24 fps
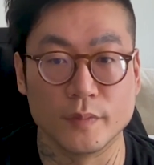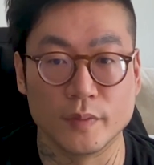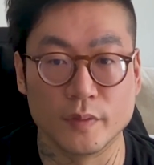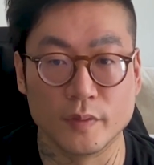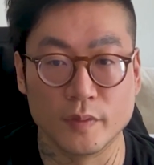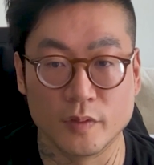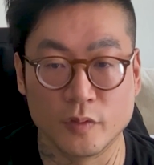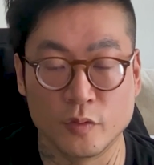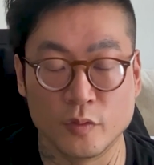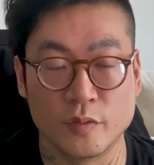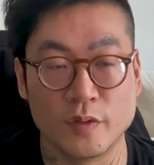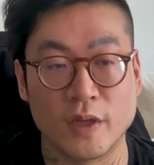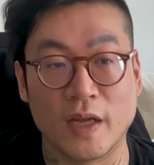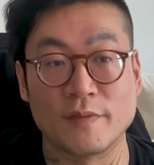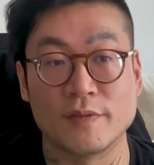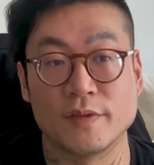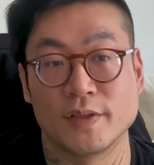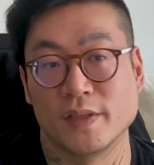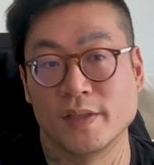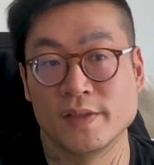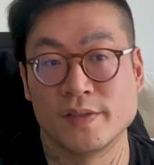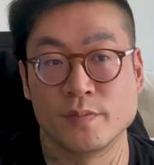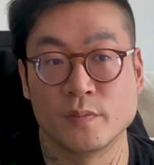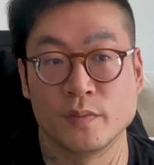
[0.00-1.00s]
You'd have
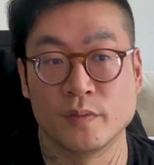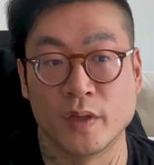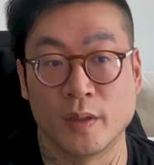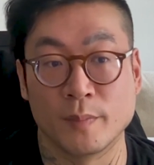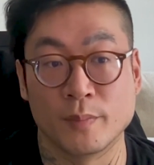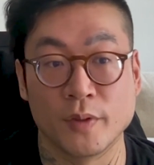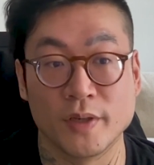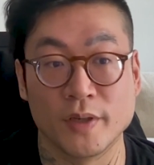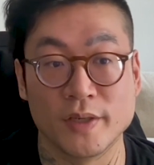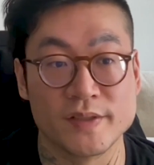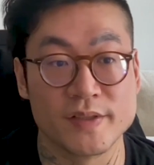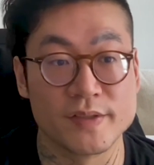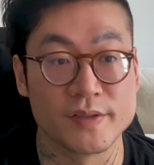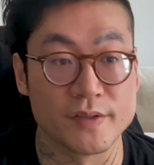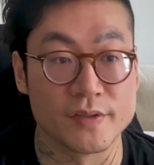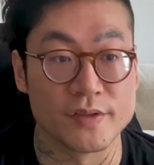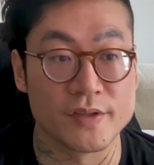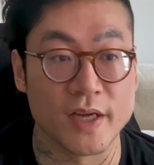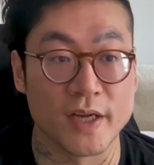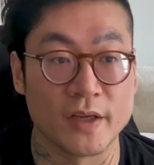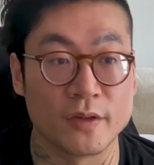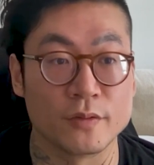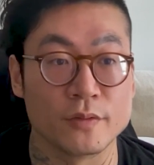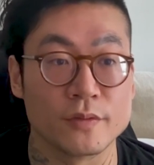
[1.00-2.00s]
to upgrade existing
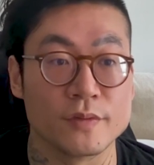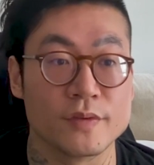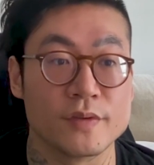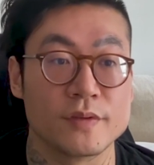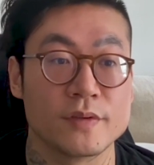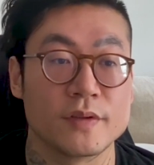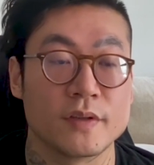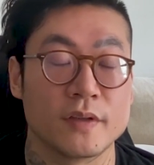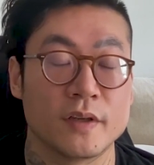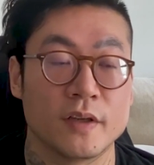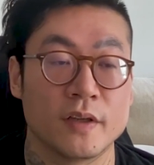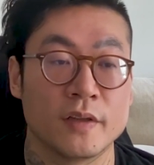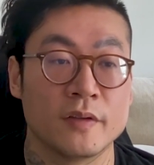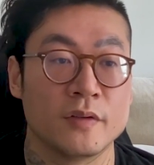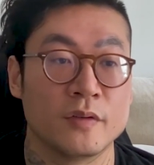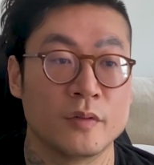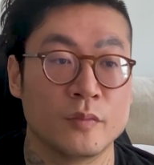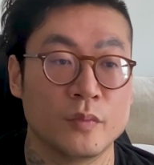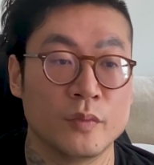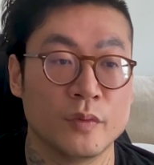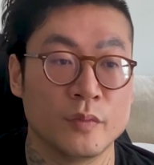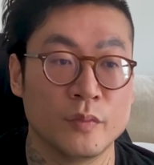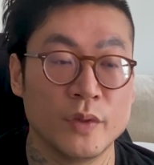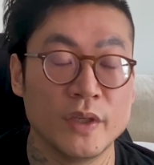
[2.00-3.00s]
channels.
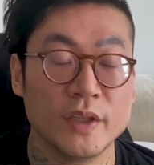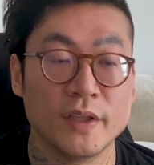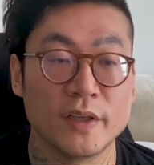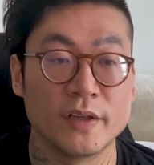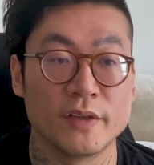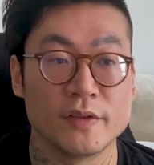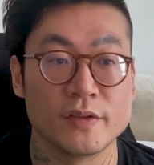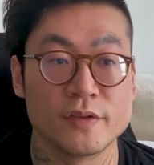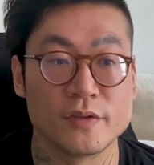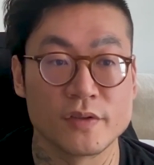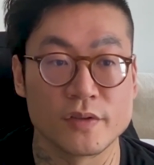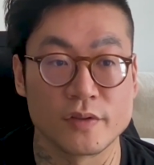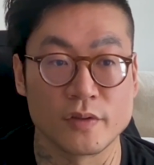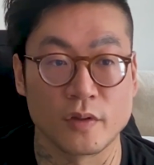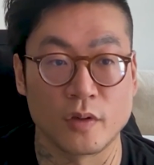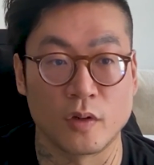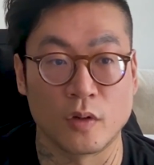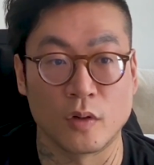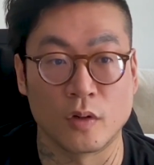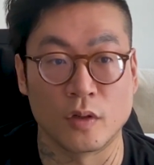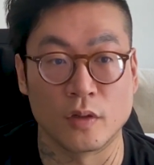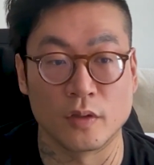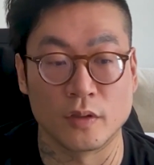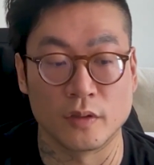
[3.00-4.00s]
The relayers
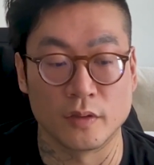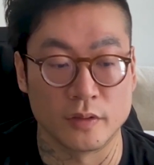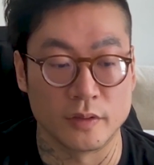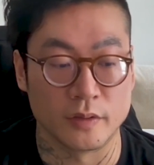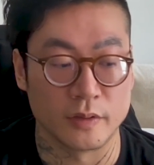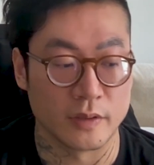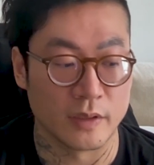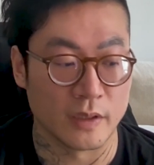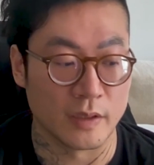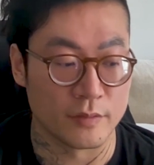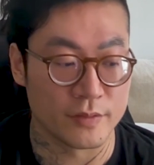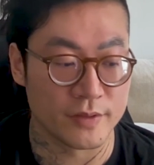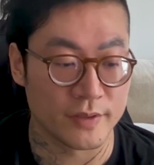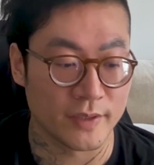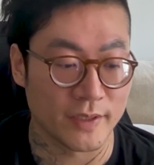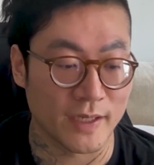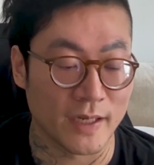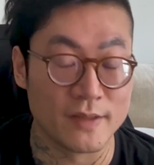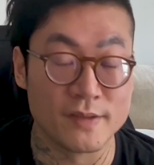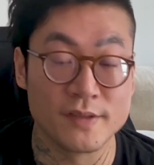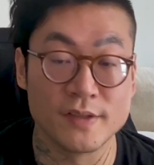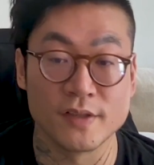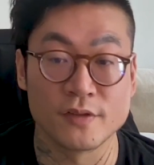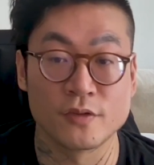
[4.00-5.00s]
are, I'll say, like
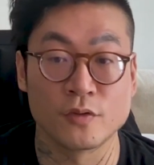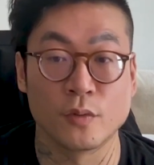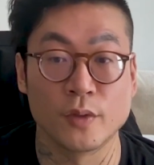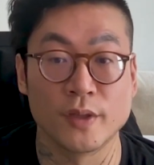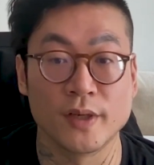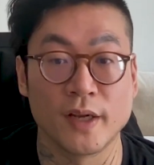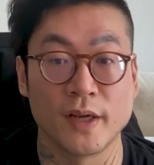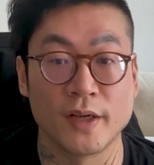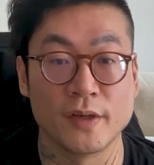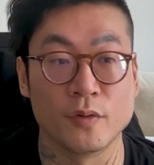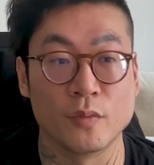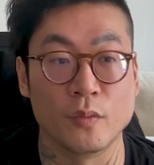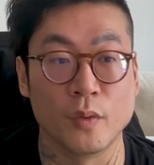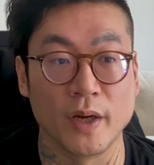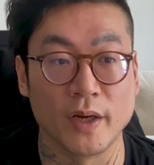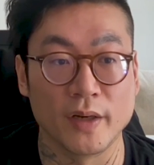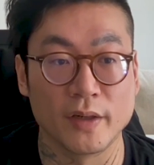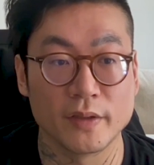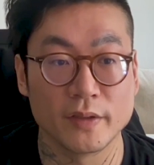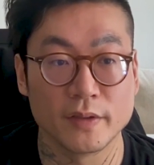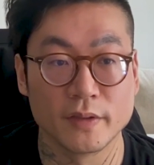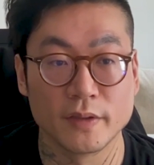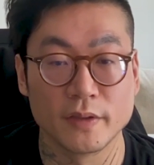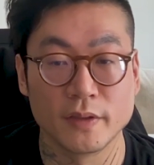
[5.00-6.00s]
ICS 29
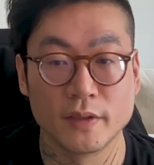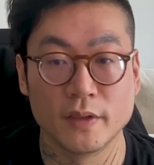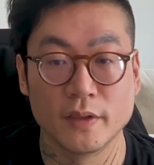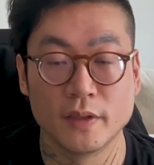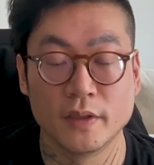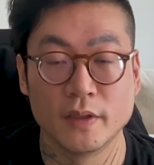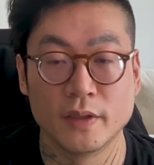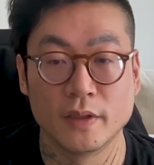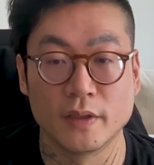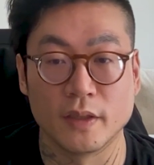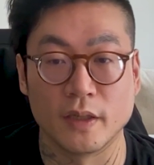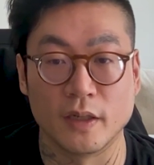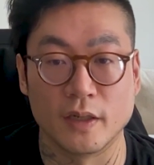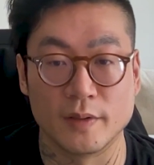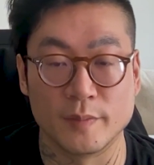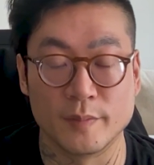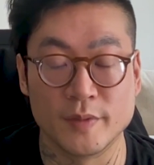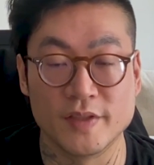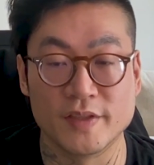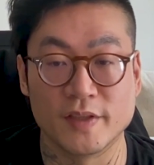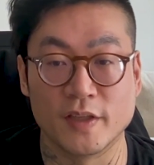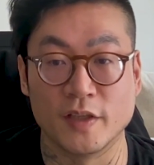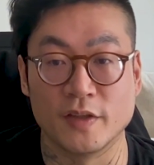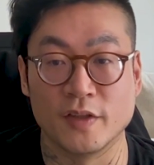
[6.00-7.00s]
aware. That
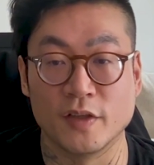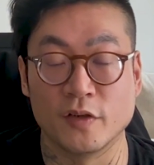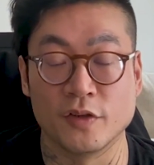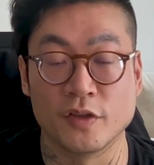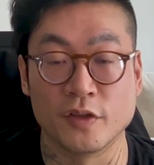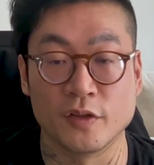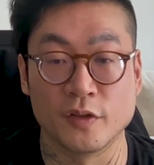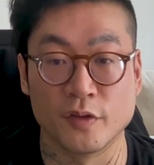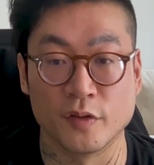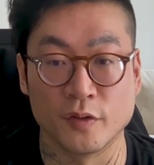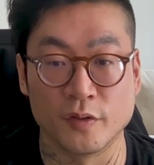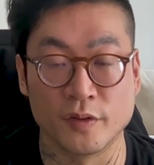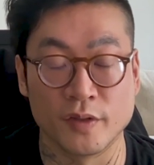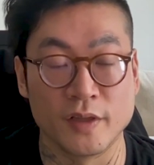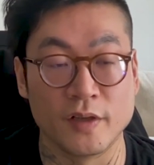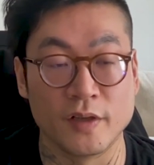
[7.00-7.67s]
means that they